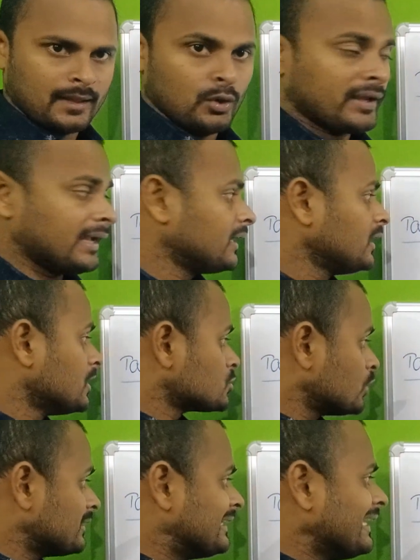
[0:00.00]
Okay,
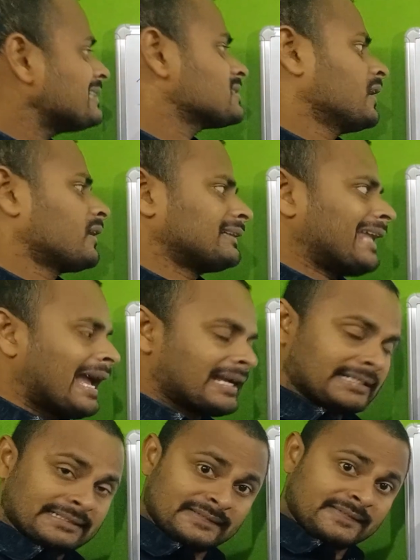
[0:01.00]
so these are
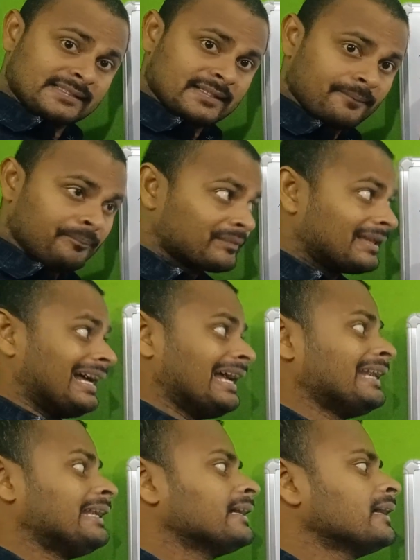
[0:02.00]
tankers
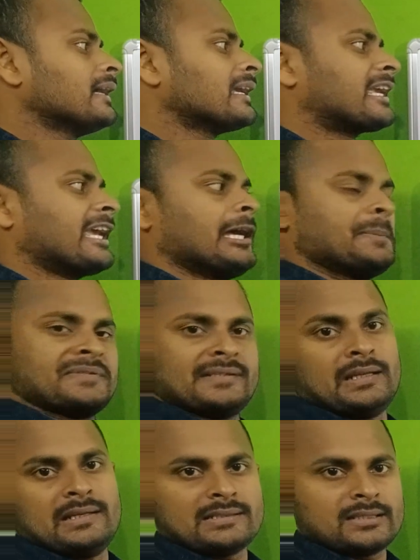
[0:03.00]
and
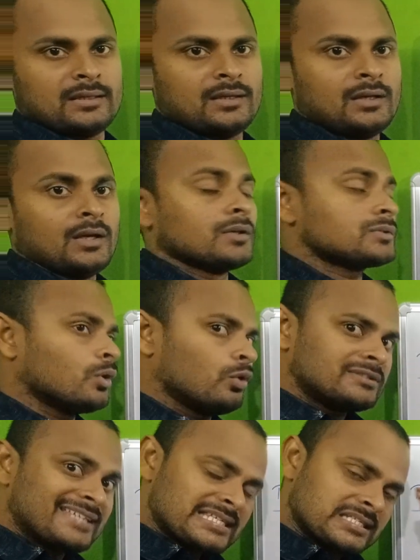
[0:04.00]
capsules. So
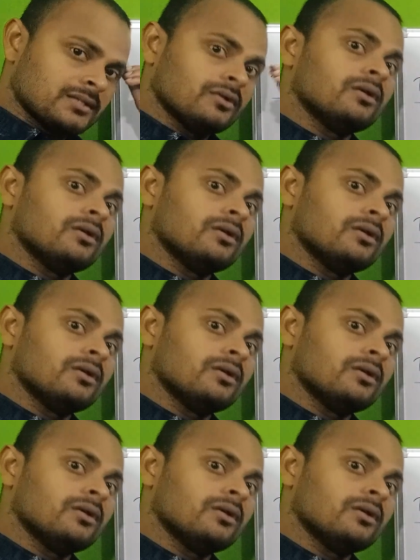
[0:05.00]
just